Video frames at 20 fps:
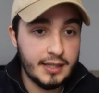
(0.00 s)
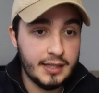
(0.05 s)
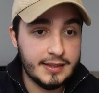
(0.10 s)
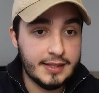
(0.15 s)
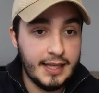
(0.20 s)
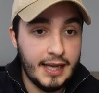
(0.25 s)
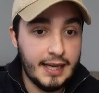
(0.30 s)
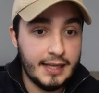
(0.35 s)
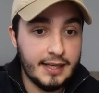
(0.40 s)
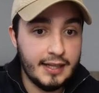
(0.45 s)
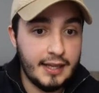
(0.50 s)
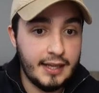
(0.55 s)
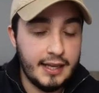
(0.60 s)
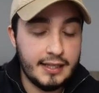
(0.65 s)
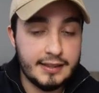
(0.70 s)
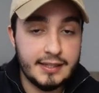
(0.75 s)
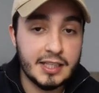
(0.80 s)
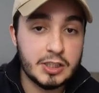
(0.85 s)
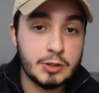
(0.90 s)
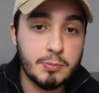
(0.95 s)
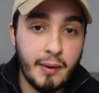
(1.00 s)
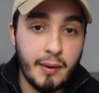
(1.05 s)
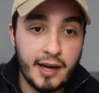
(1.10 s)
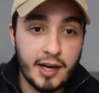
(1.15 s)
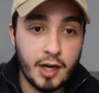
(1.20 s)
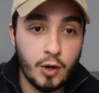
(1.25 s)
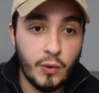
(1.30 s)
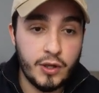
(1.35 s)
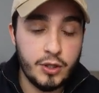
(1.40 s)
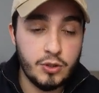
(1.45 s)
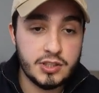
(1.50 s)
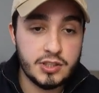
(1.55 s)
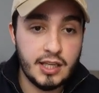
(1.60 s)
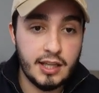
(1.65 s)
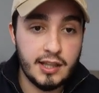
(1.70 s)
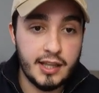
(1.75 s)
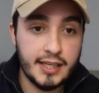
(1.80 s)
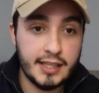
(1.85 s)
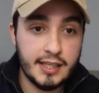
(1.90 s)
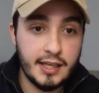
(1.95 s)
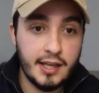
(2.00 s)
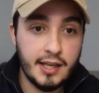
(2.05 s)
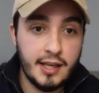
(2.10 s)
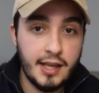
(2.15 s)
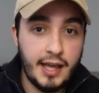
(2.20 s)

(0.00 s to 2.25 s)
that it does better when you say like,